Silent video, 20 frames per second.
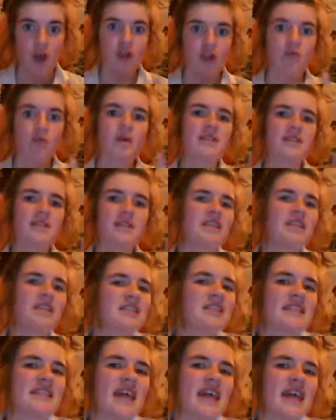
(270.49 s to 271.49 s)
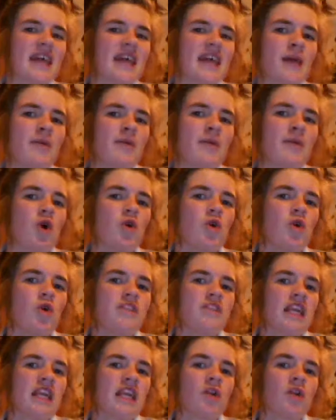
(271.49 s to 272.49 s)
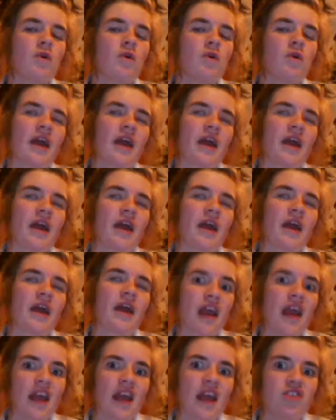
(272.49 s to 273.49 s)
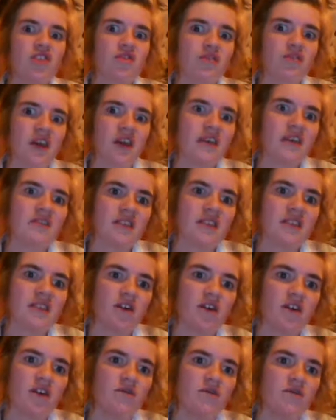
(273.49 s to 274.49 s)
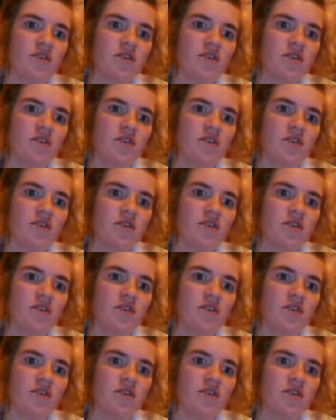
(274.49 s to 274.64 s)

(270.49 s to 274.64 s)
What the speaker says: The ones that aren't Sam or Dean or that gay Angel Castiel.